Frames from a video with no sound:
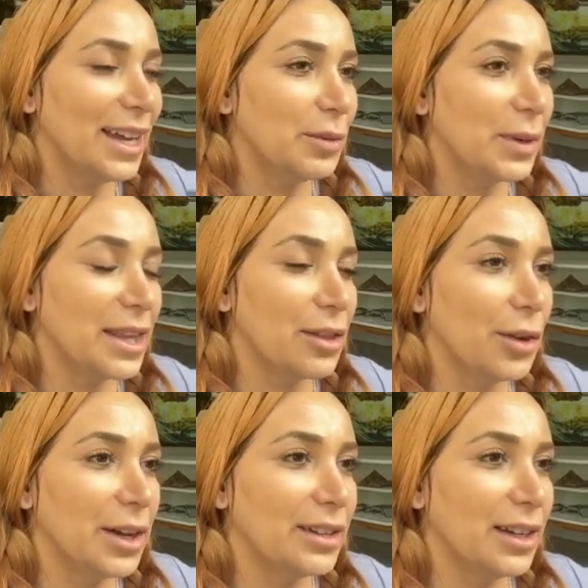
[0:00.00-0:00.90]
we
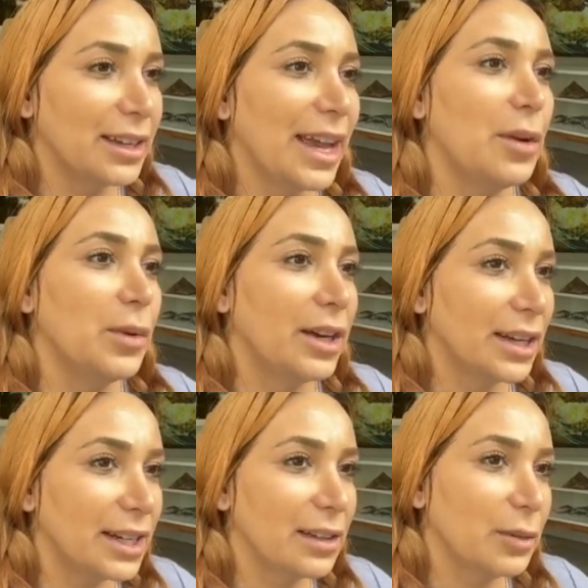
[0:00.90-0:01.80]
thought, okay, we're
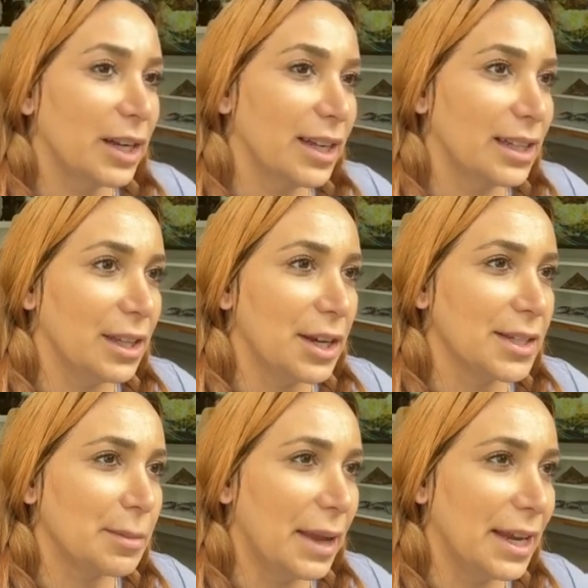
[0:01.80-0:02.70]
gonna learn
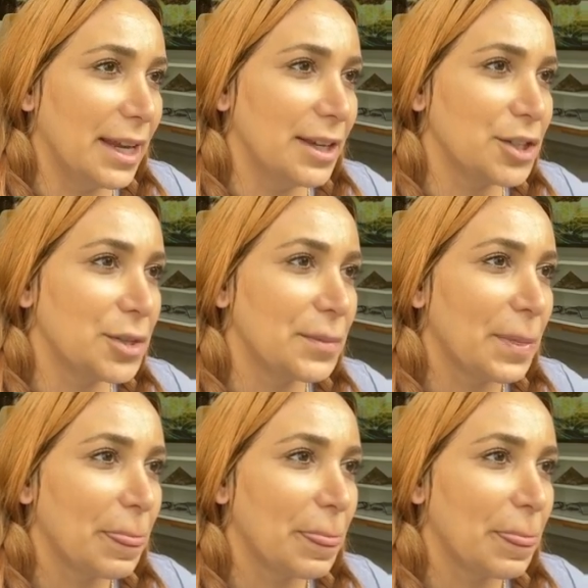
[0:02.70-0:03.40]
Spanish,